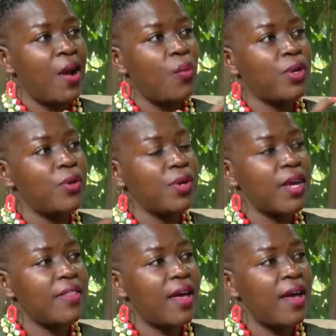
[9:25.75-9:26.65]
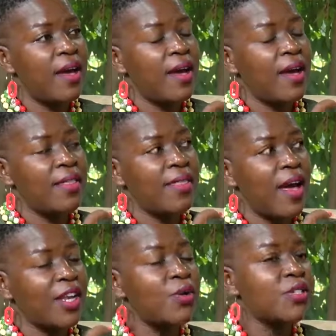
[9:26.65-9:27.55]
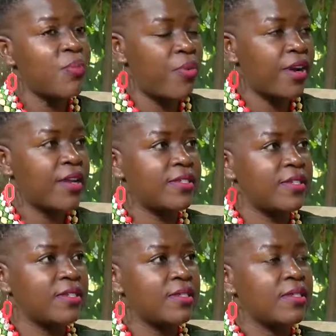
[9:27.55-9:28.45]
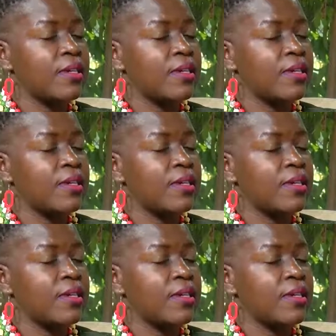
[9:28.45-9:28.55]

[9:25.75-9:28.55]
When you look at the adolescent pregnancies,